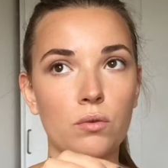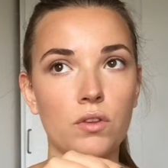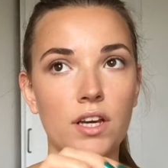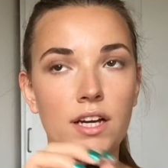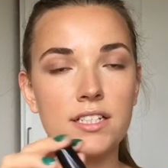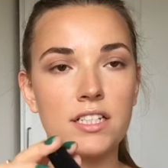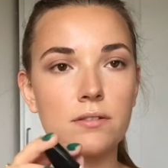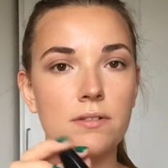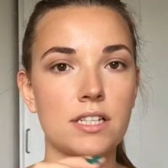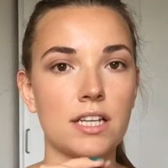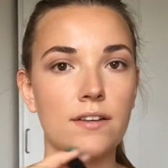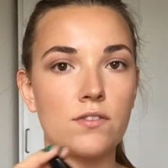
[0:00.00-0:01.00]
the idea is
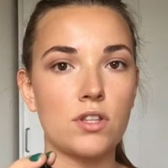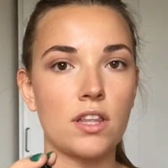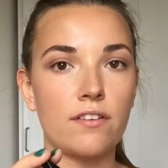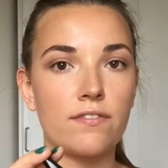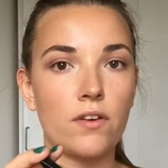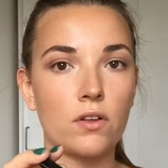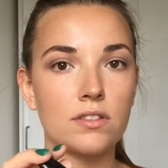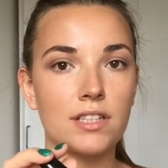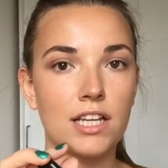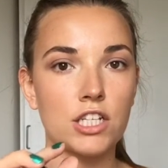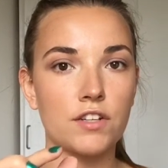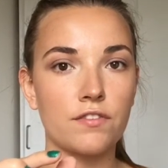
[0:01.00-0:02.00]
it gives you that false
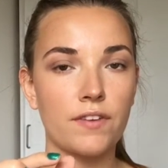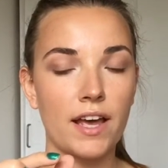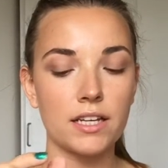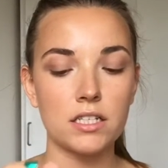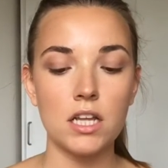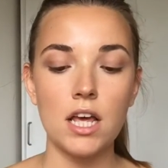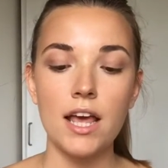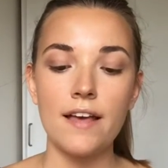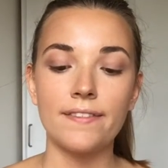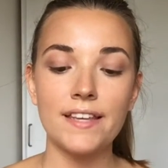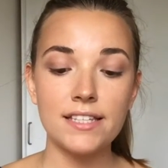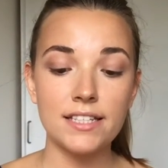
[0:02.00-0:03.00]
lash effect.
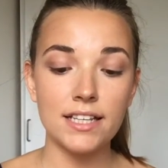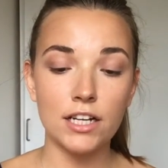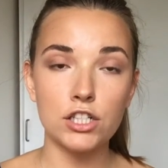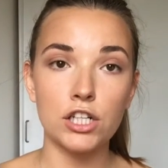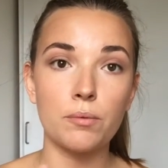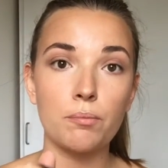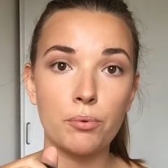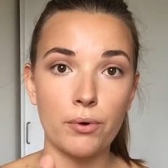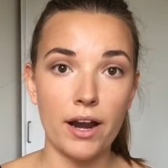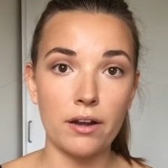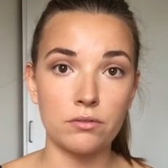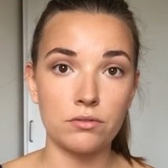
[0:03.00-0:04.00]
This is actually
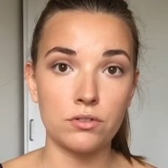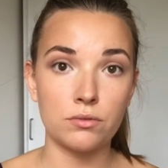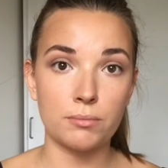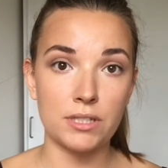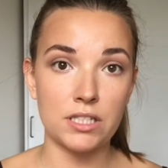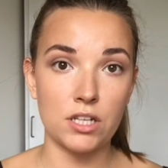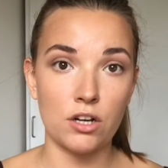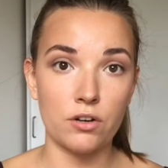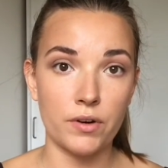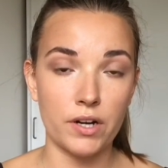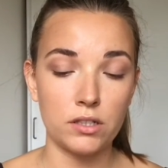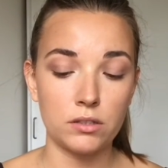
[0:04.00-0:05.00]
brown
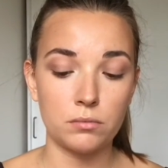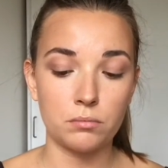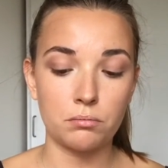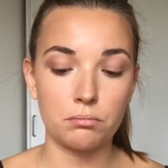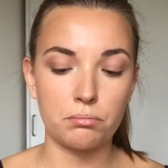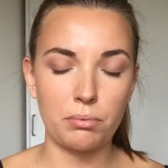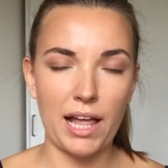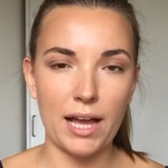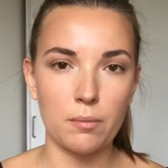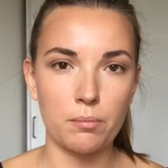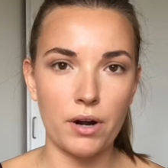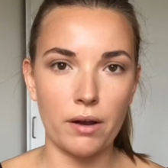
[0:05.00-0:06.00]
mascara,
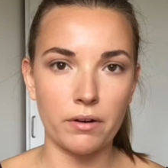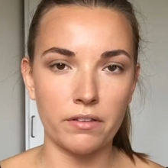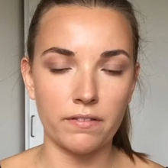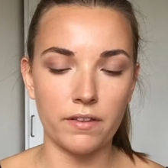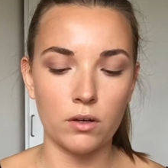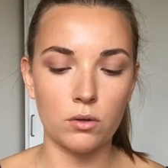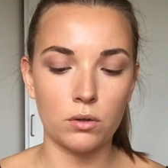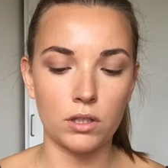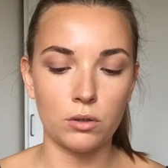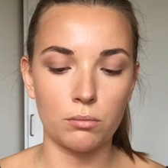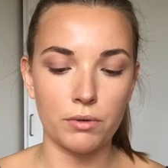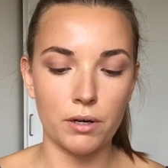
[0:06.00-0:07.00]
black brown I think they call it,
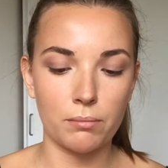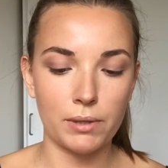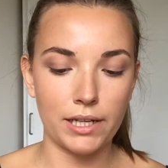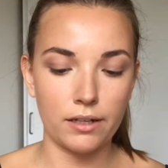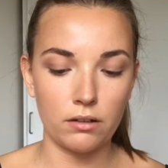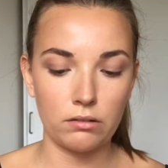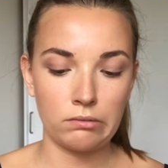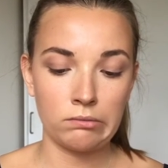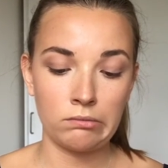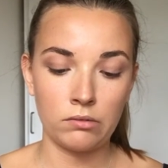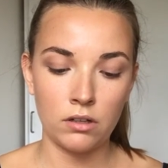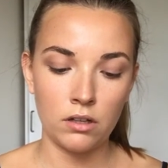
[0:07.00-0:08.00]
or brown black,
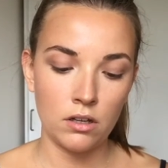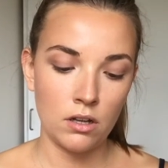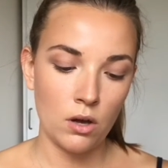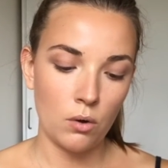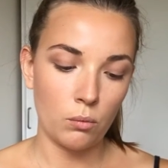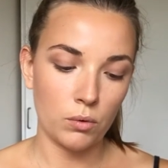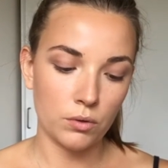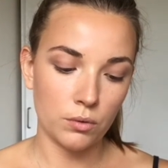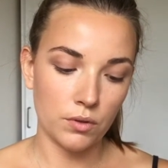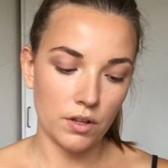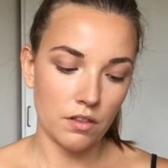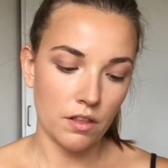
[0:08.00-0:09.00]
one or
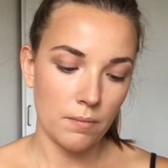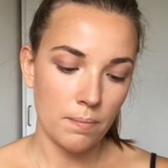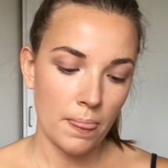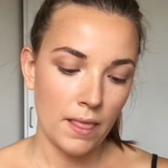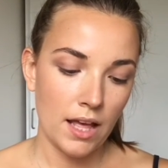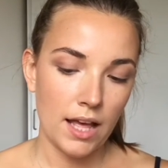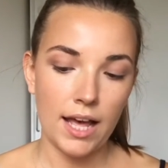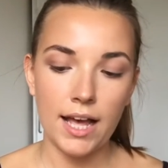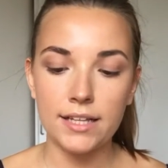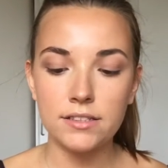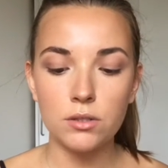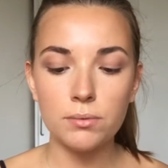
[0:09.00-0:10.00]
the other.
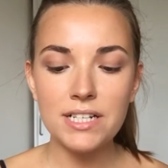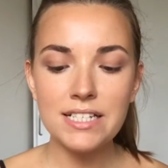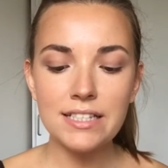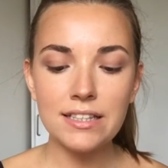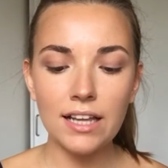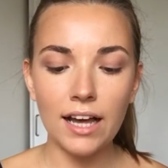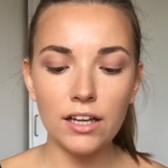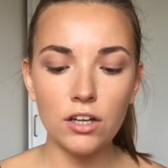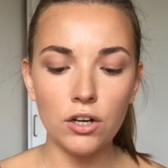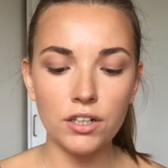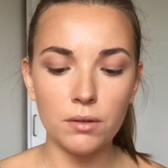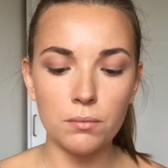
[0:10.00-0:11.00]
And the reason that I
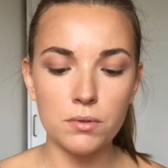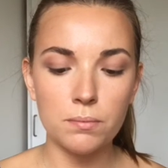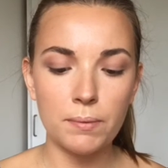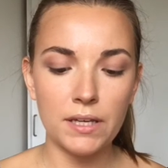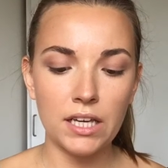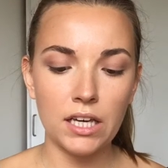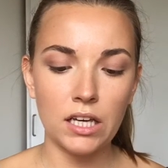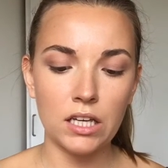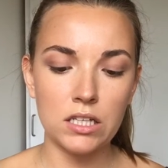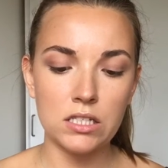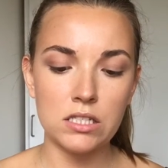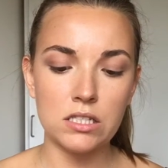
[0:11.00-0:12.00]
got it was
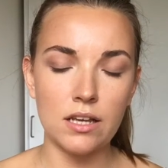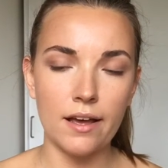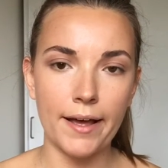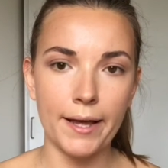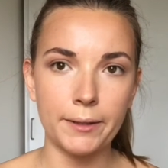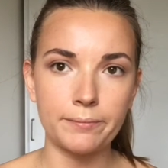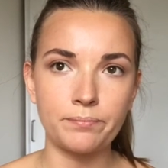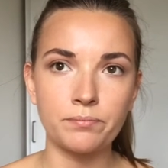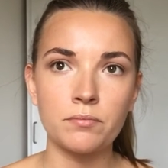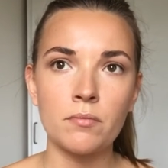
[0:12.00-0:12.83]
because I